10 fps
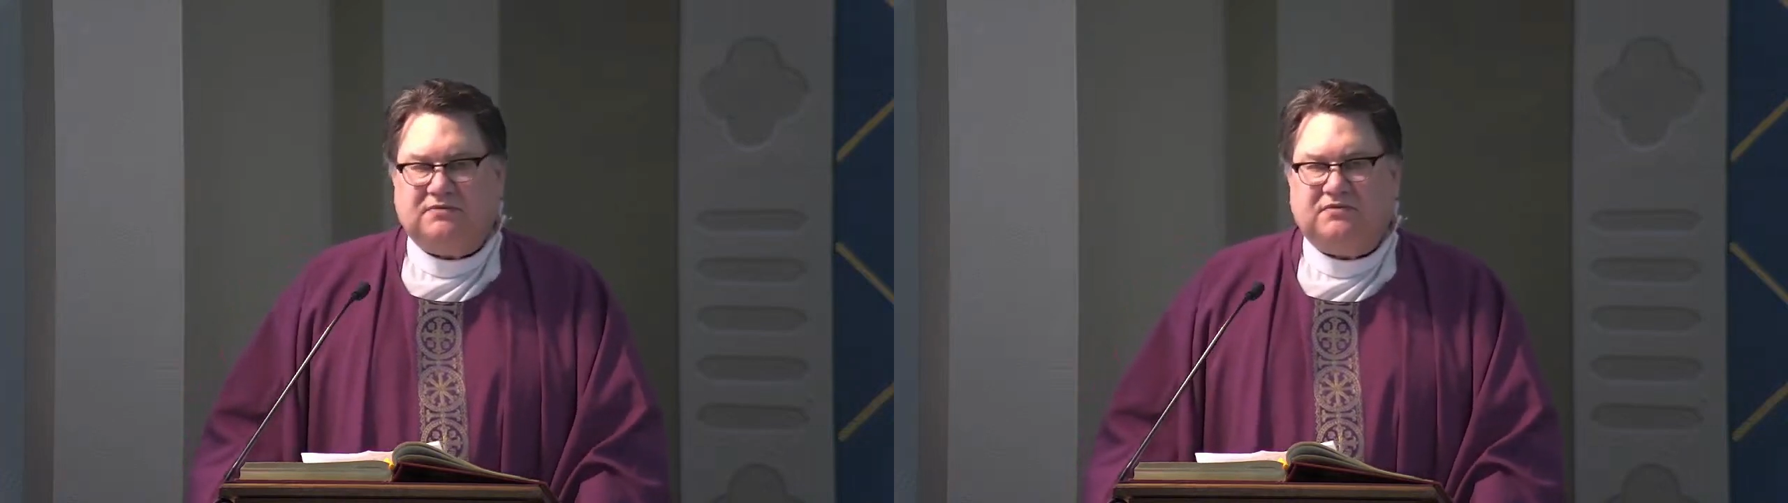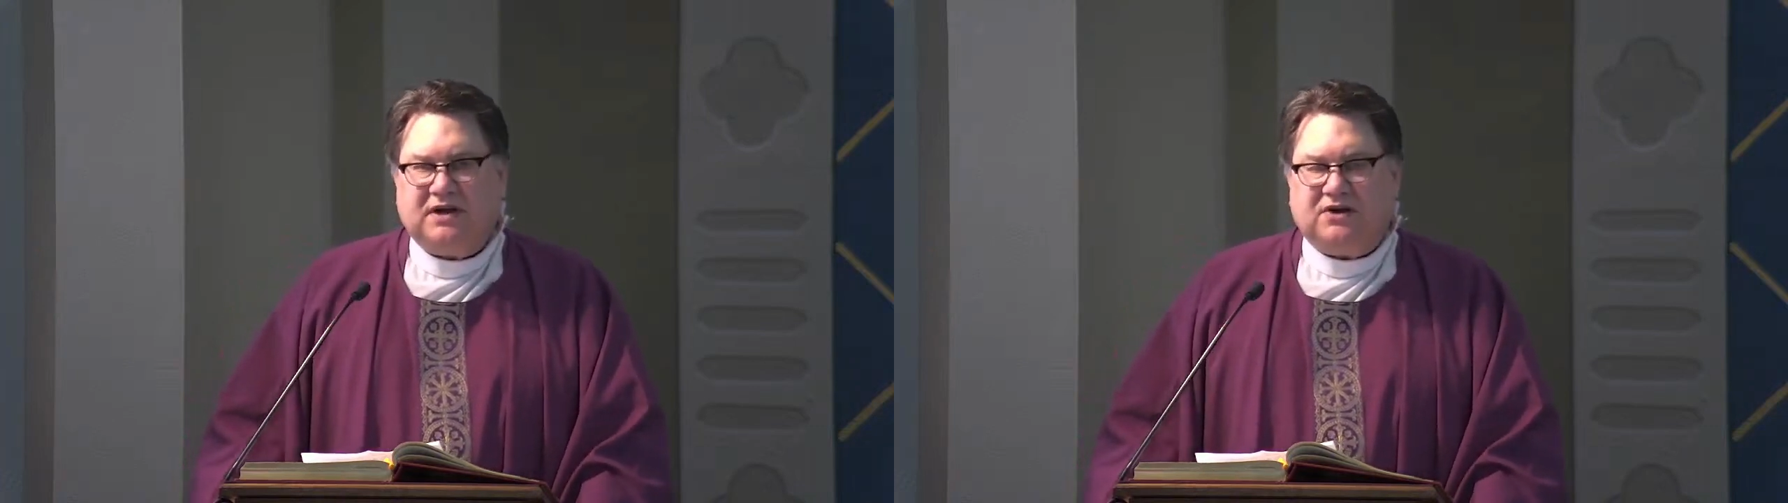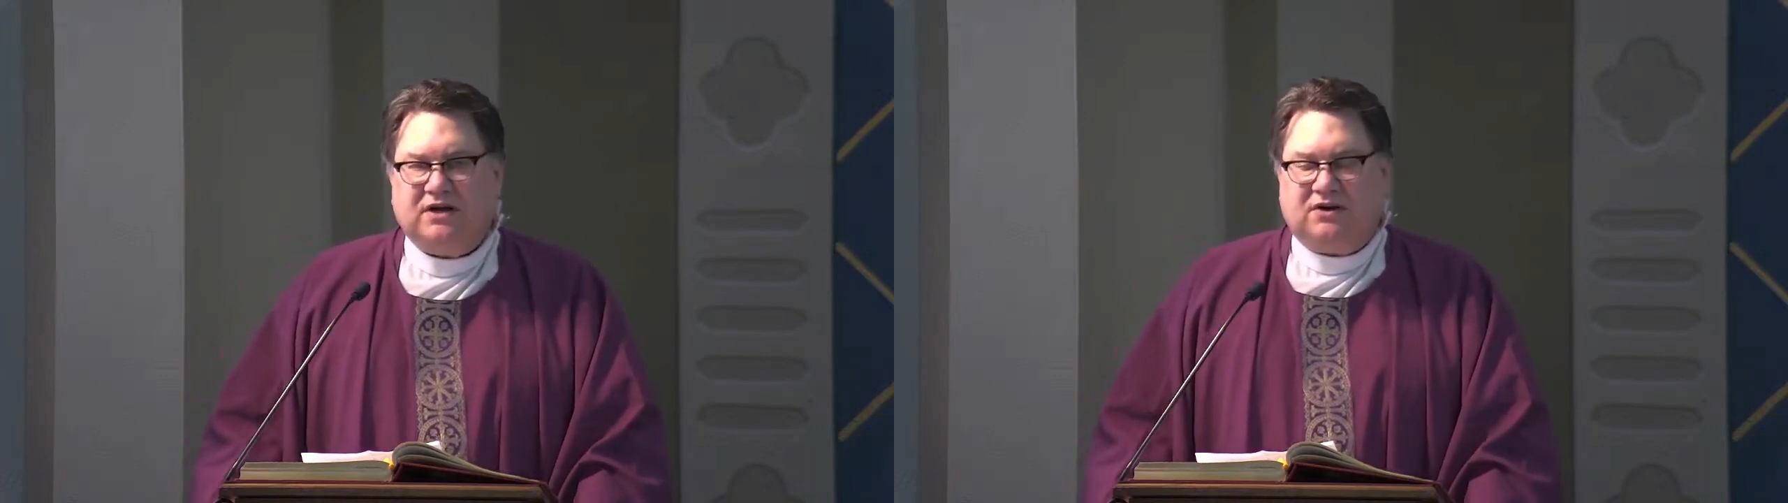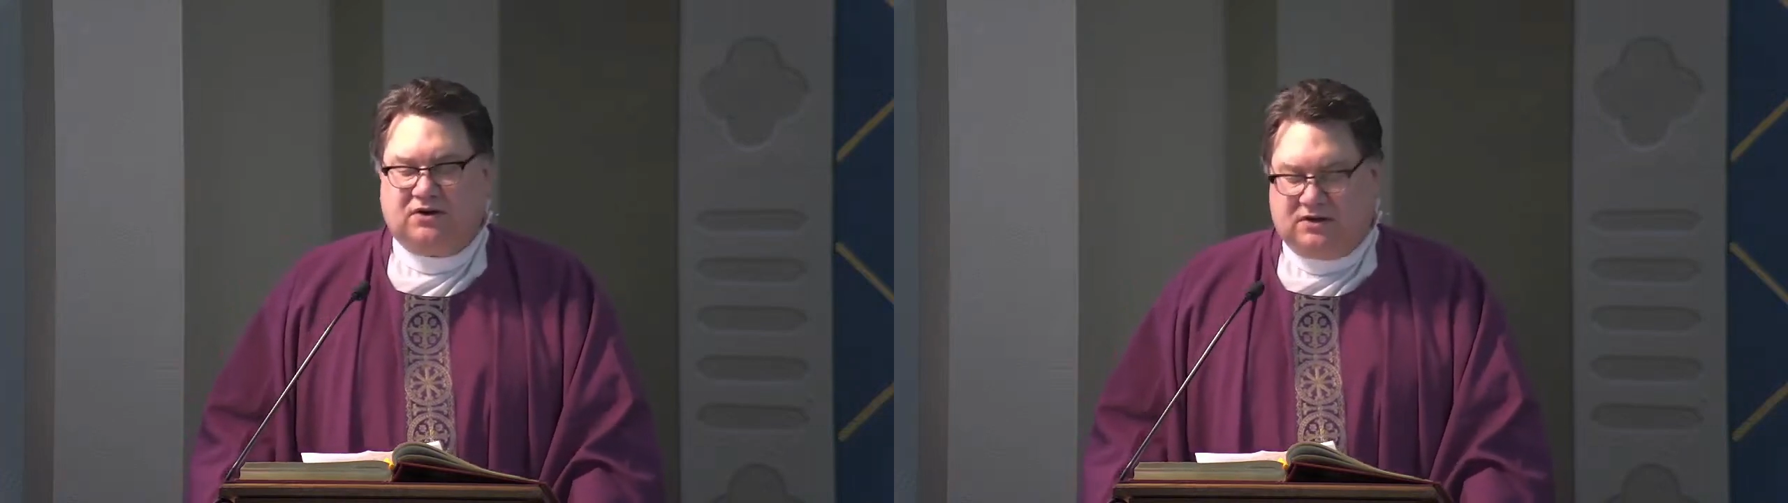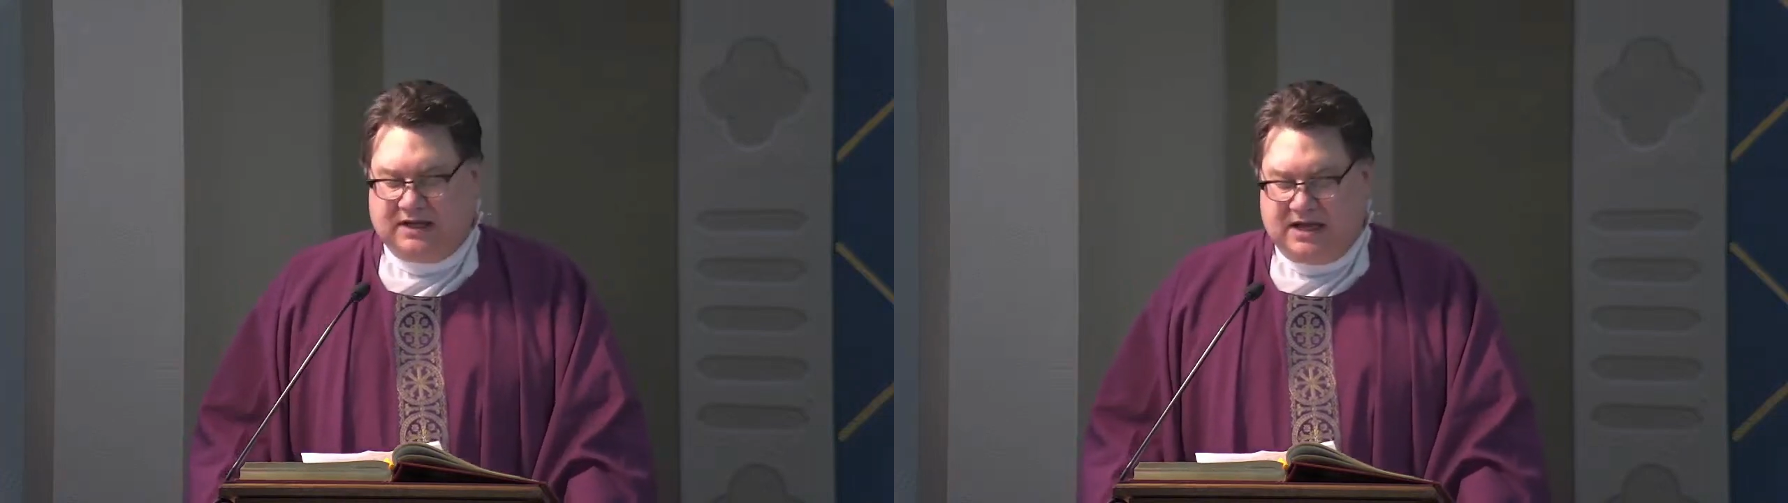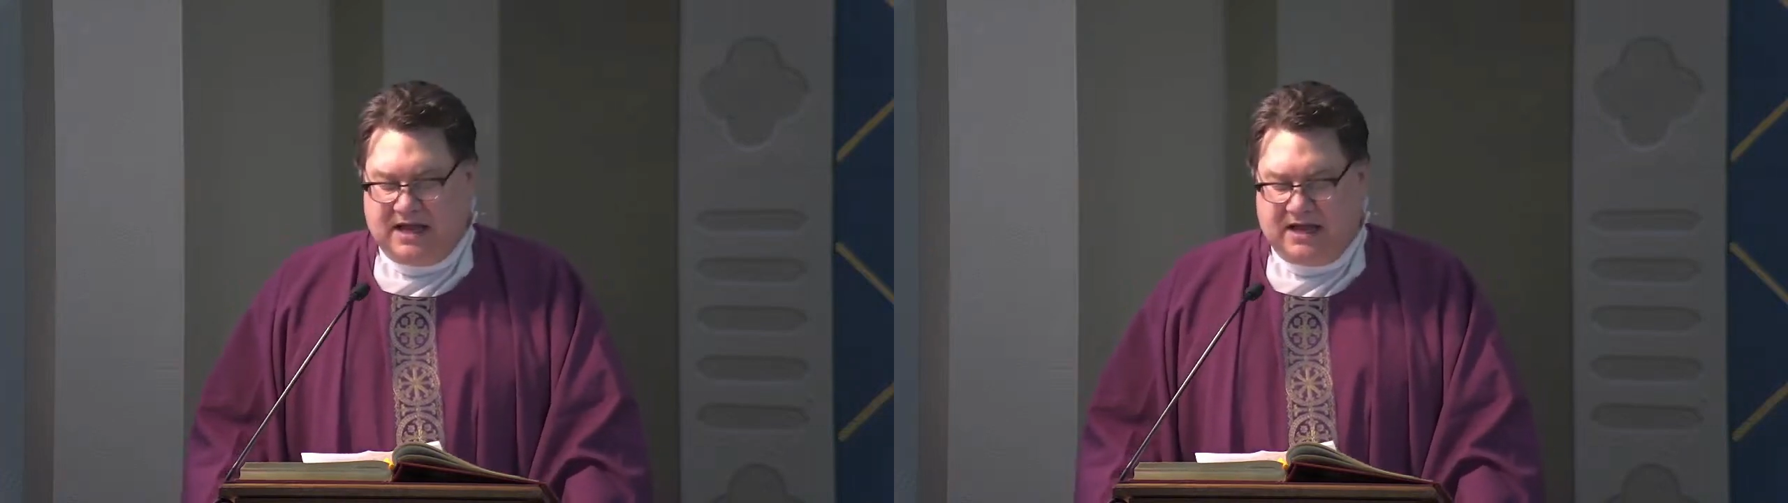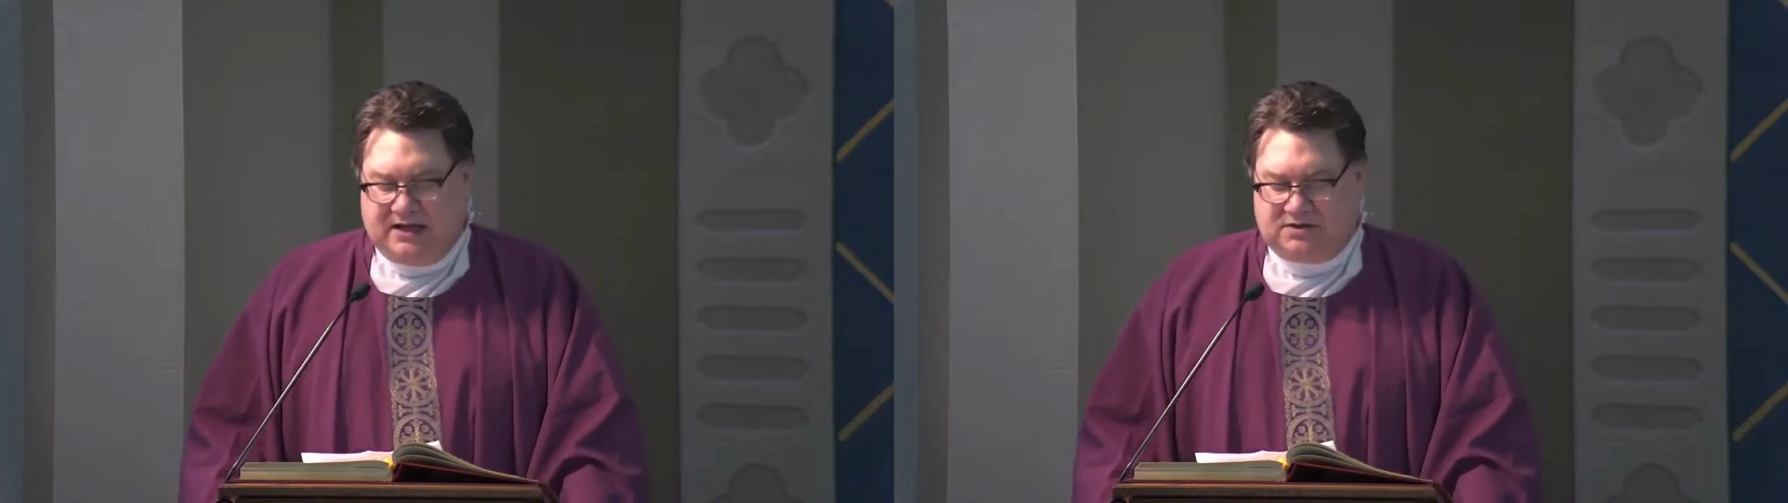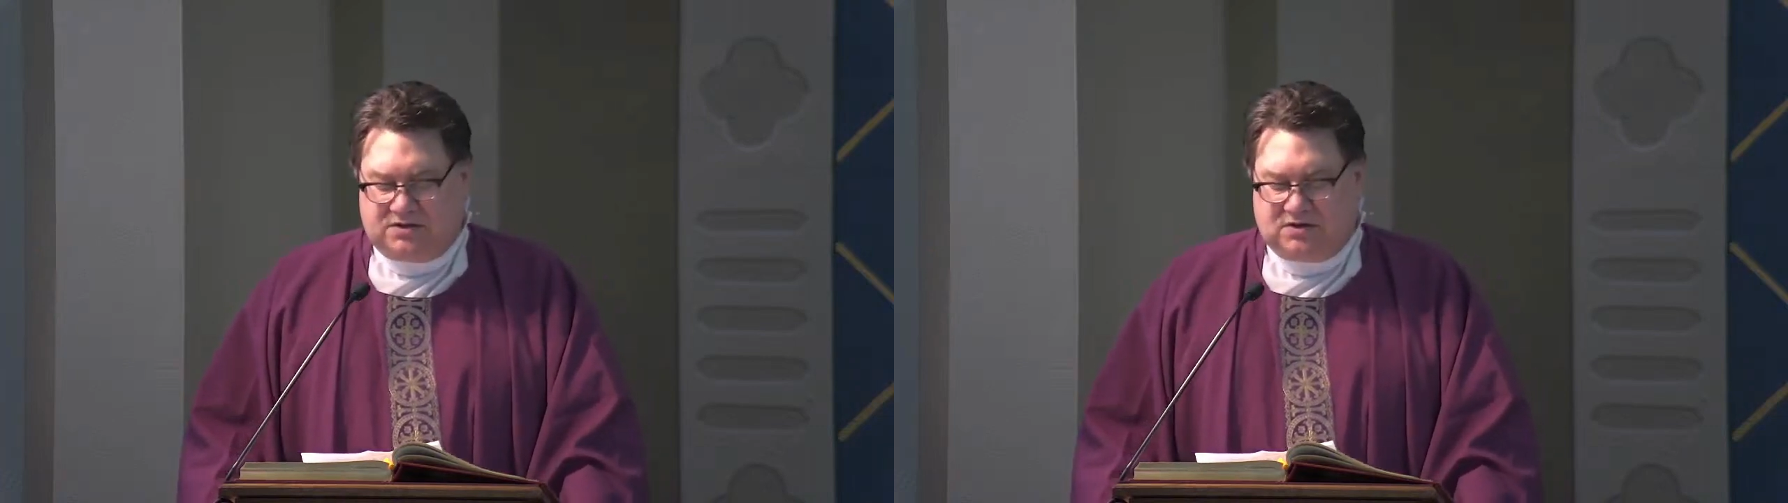very early
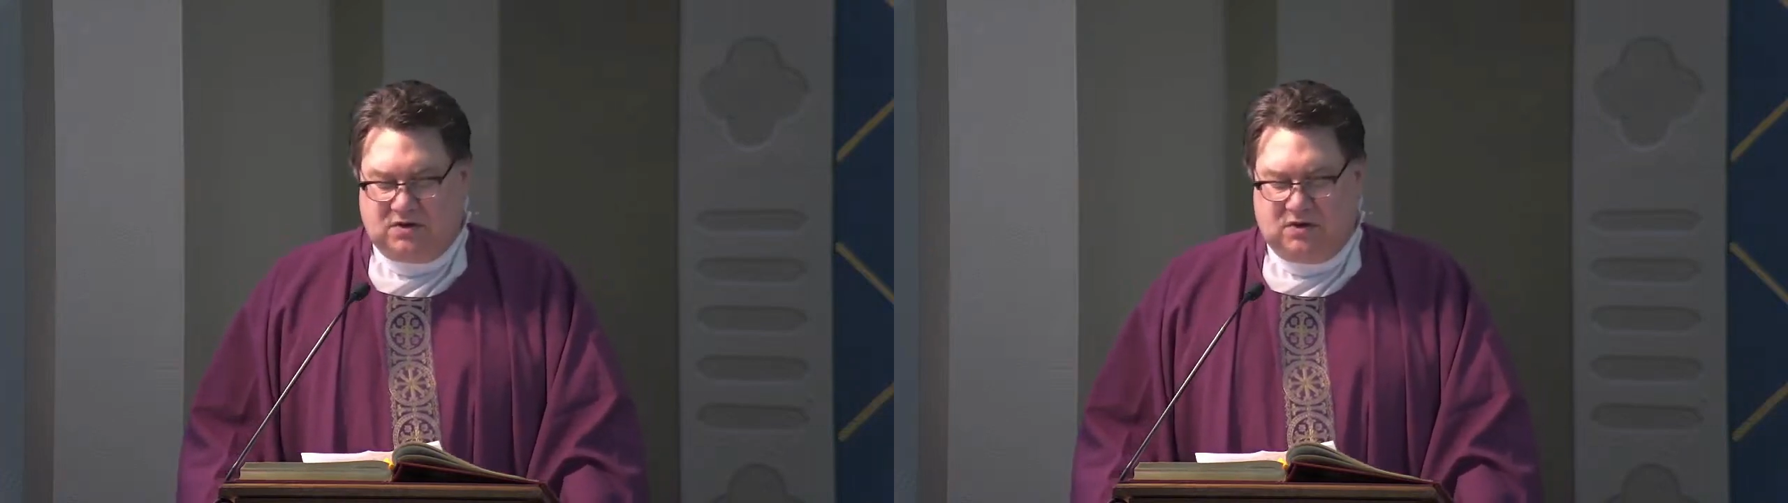age